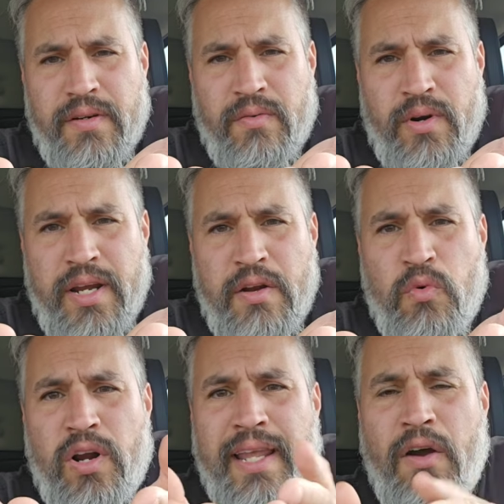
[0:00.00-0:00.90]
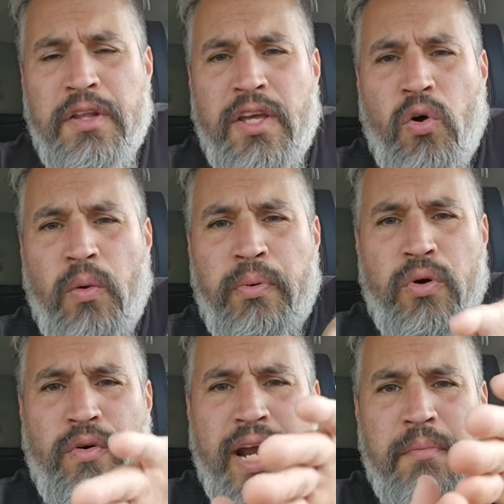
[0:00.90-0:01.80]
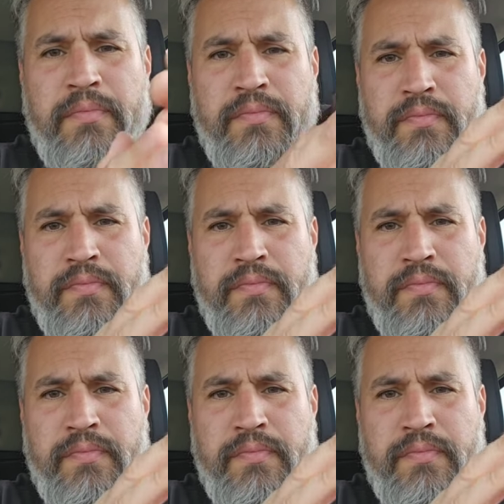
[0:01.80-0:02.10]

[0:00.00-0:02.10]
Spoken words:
right? And we're allowing the old program